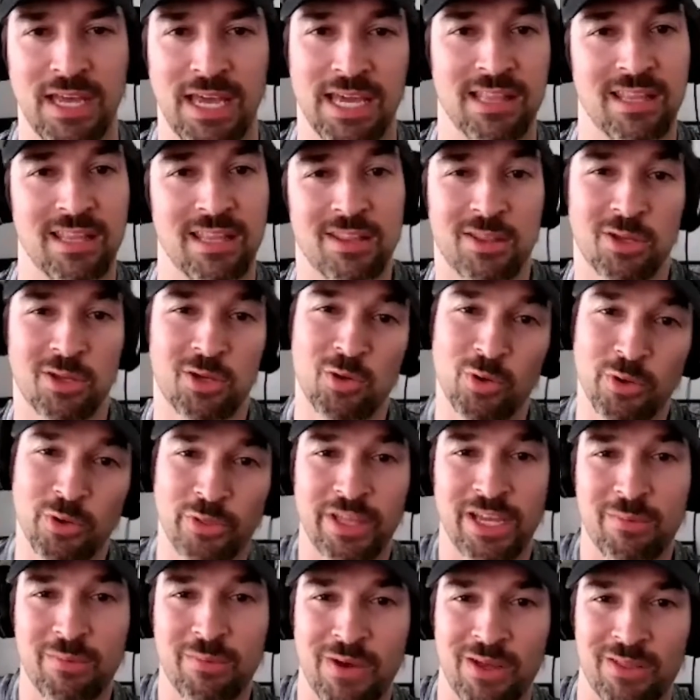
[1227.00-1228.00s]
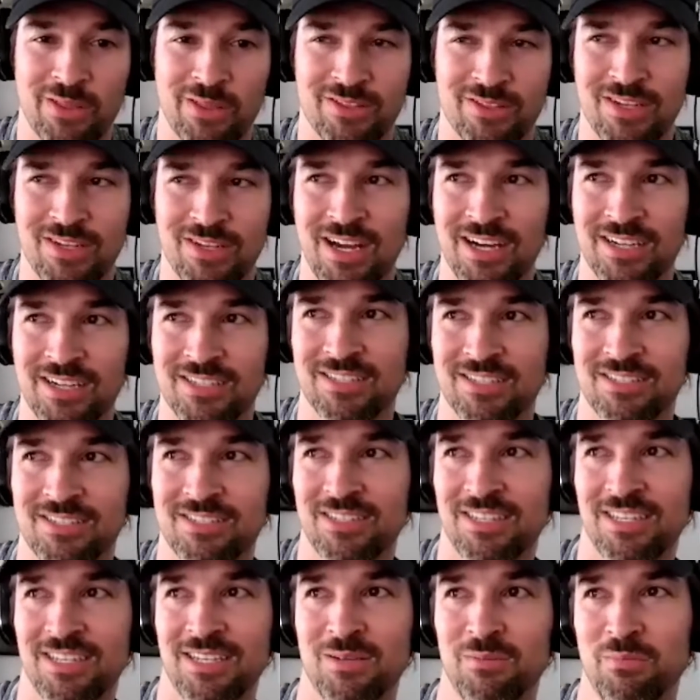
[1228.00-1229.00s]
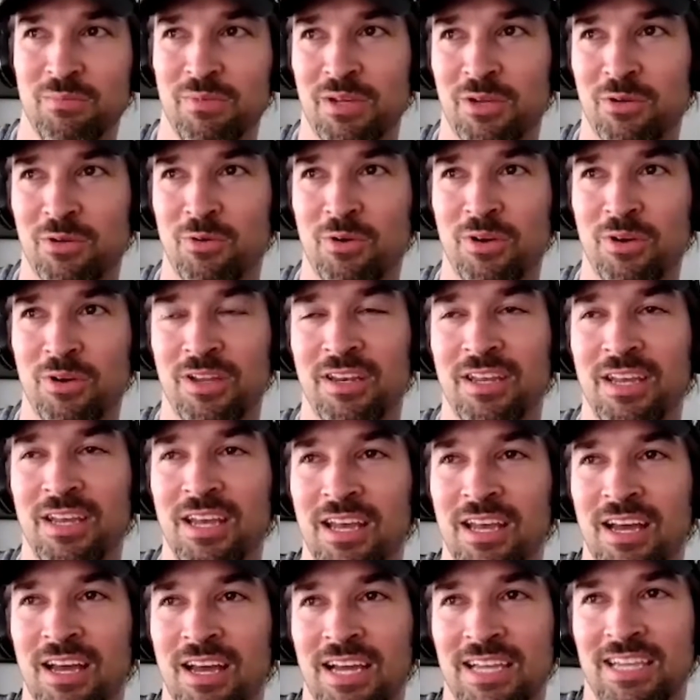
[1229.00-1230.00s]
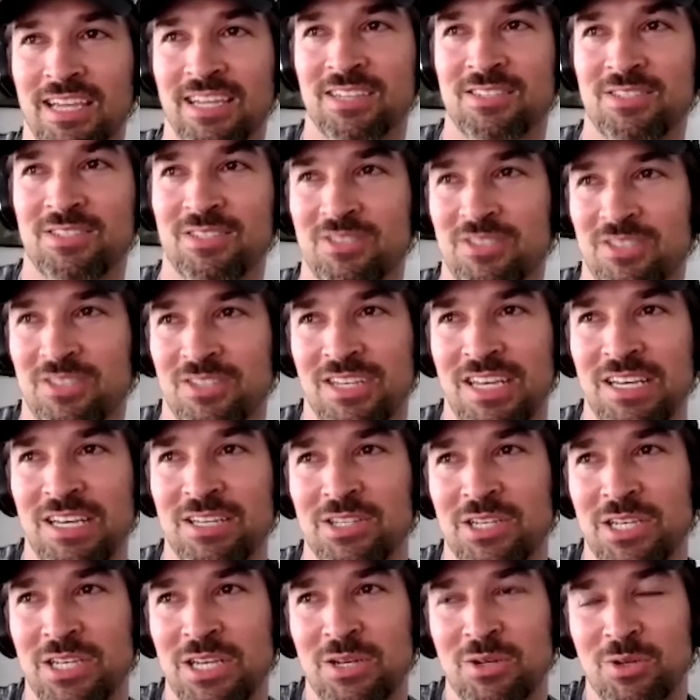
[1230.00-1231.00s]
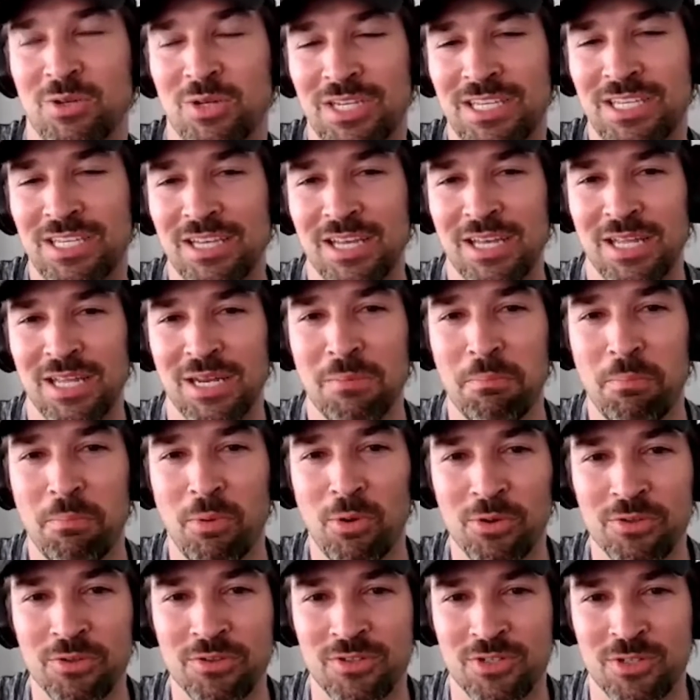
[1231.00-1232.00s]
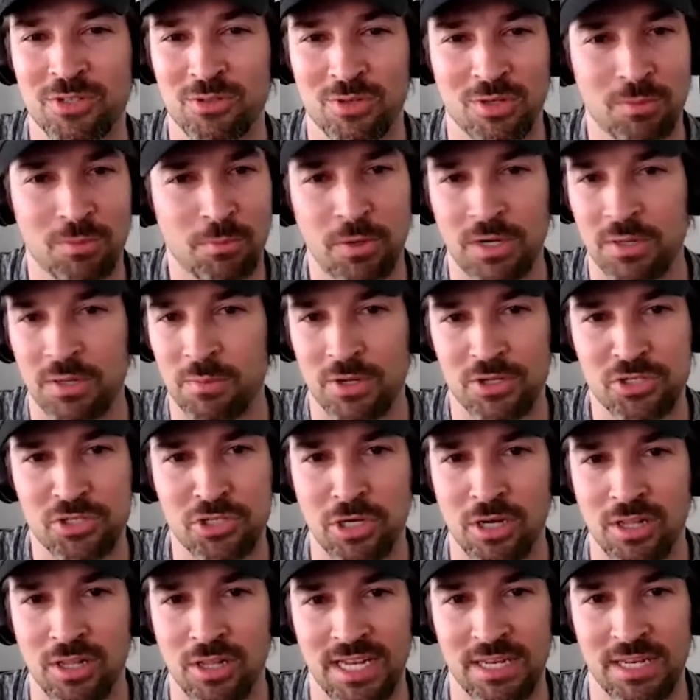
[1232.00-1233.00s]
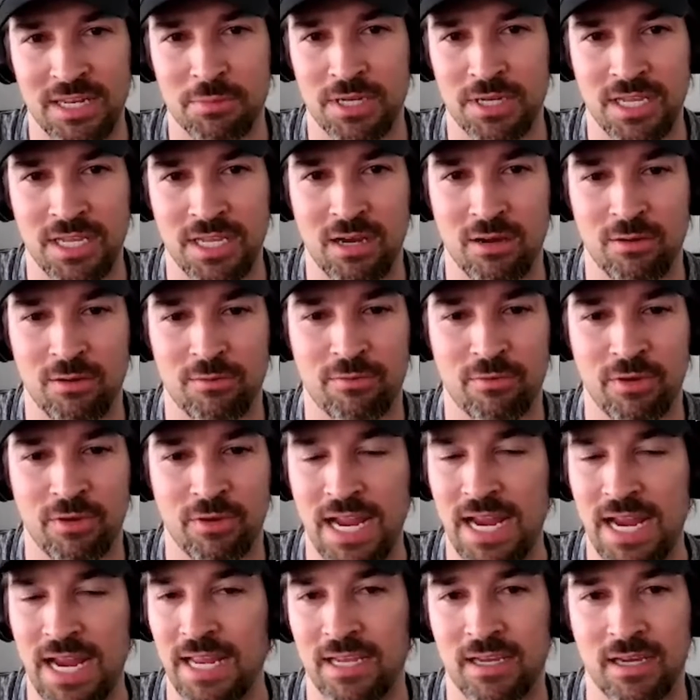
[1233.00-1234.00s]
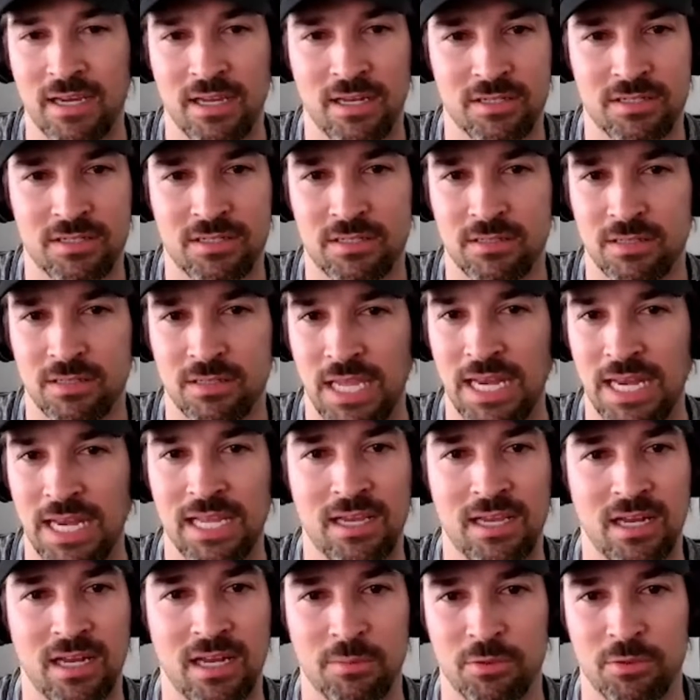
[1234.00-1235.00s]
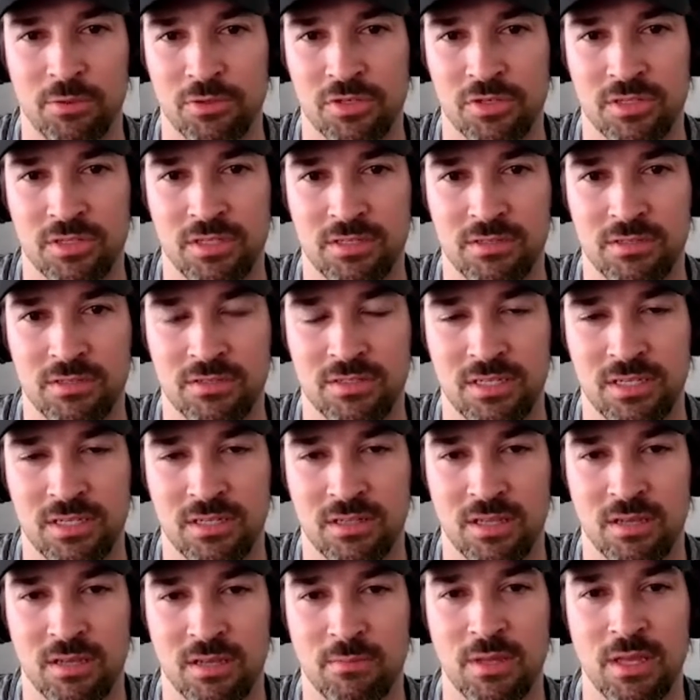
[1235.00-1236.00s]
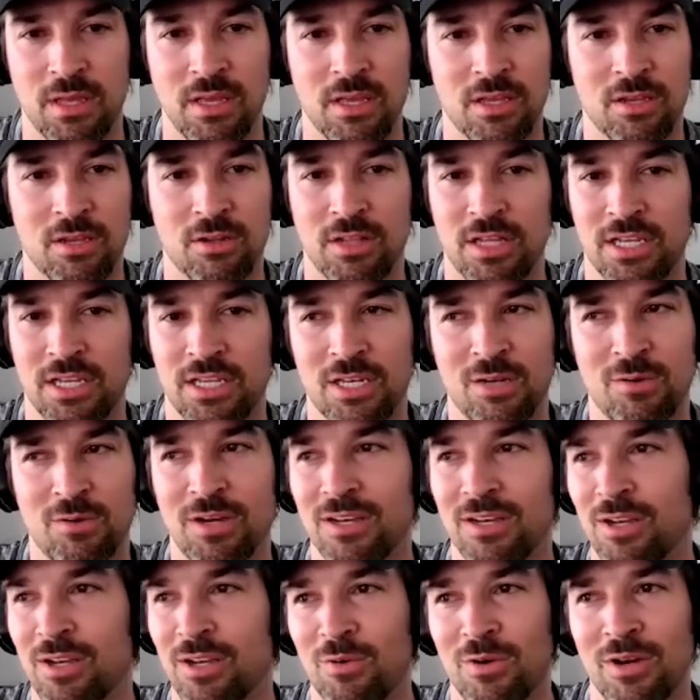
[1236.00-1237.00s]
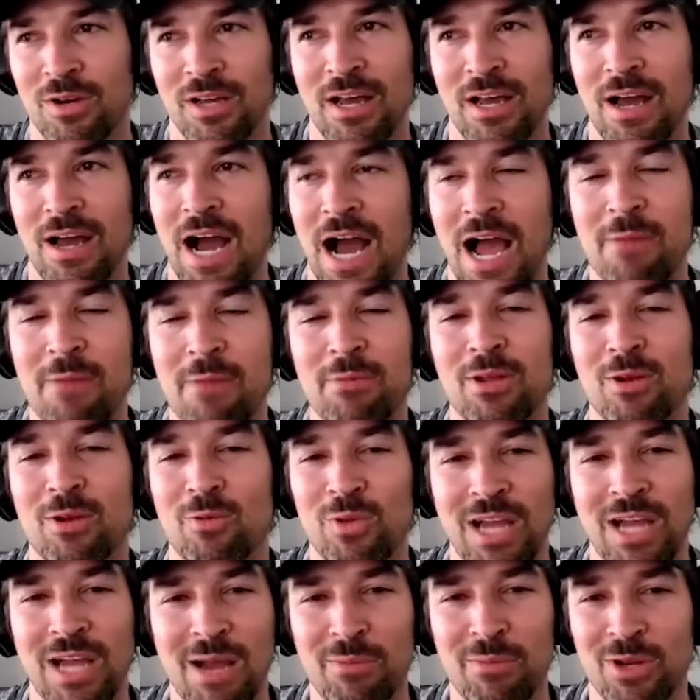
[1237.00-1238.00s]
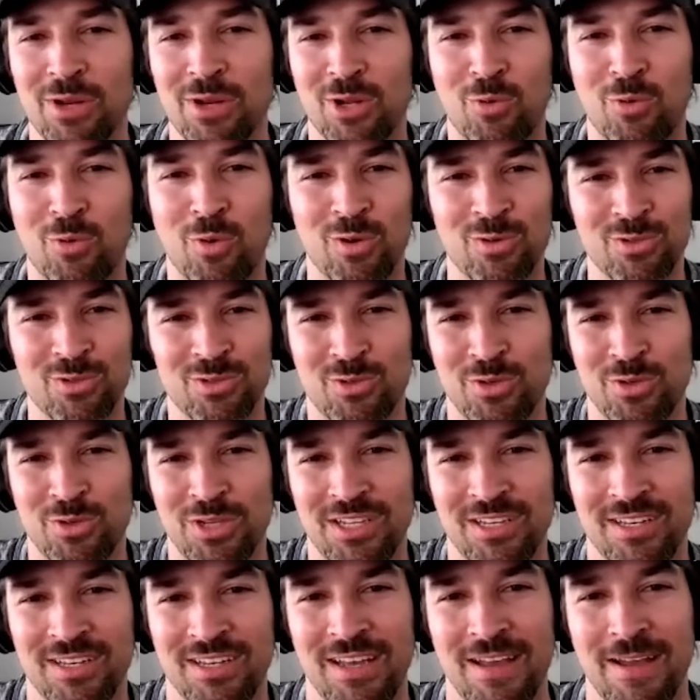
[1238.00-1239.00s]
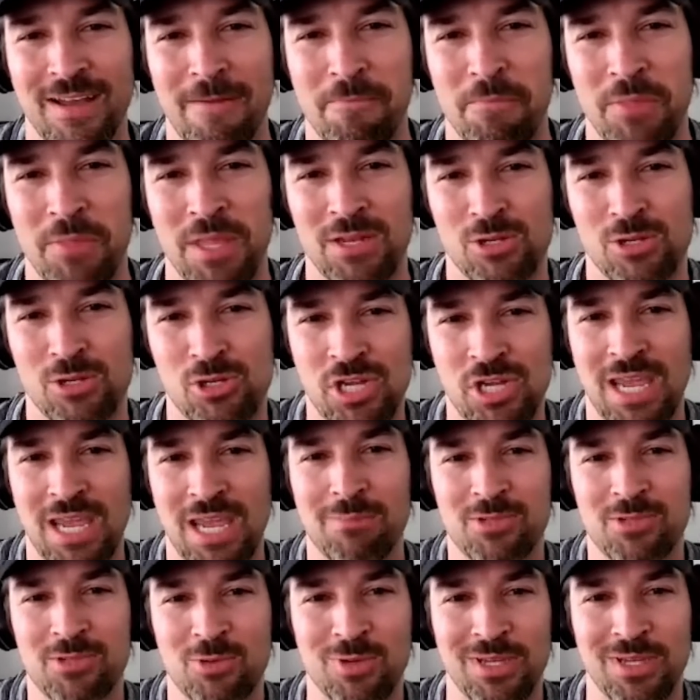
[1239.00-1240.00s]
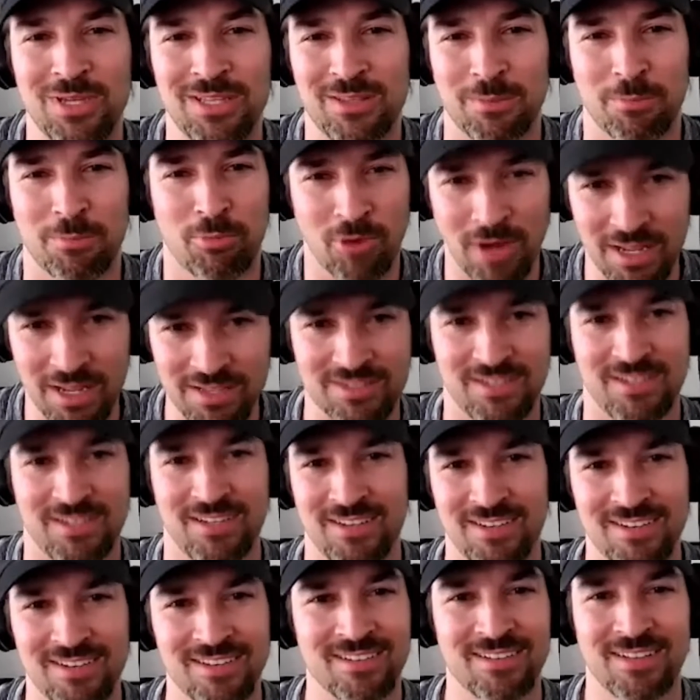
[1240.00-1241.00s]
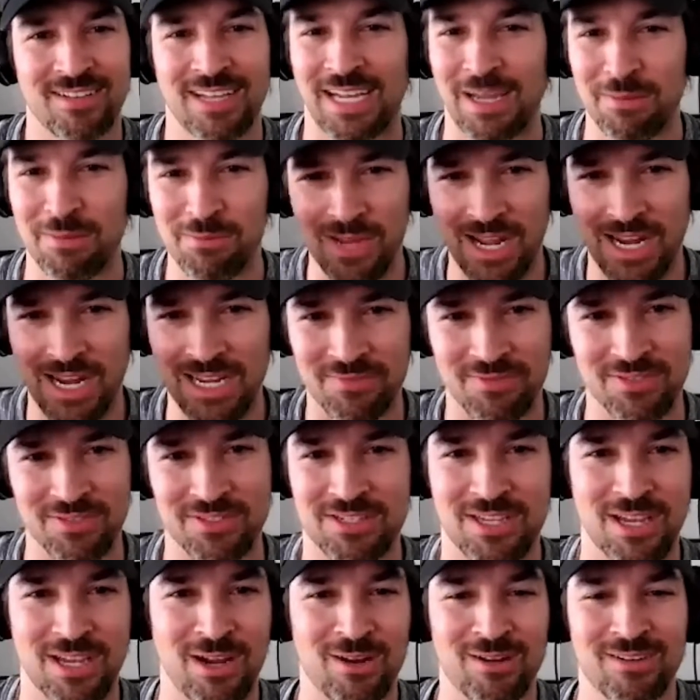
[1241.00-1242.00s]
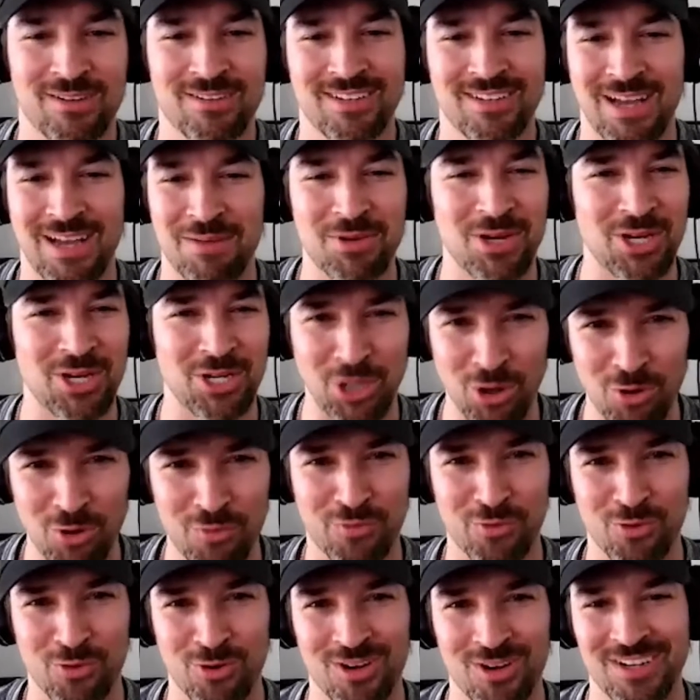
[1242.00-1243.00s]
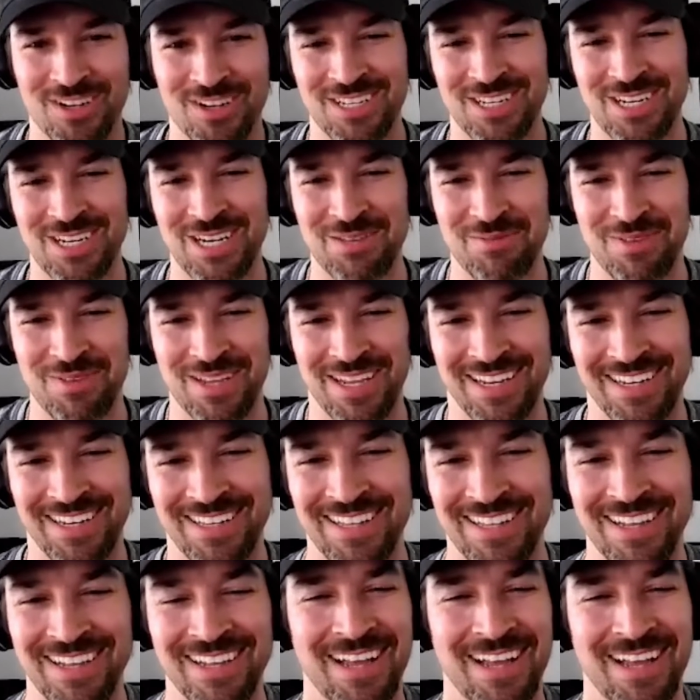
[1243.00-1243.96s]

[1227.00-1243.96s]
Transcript: And the cool thing about the toxicity in Bitcoin, I guess, is it emboldens you to pretty much call anybody out for any kind of bullshit that you see in them. Mm-hmm. You're like, you know what? No, I'm going to quote tweet and shame tweet the president. Like, I'm not even scared. I'm going to go for it. You know what I mean?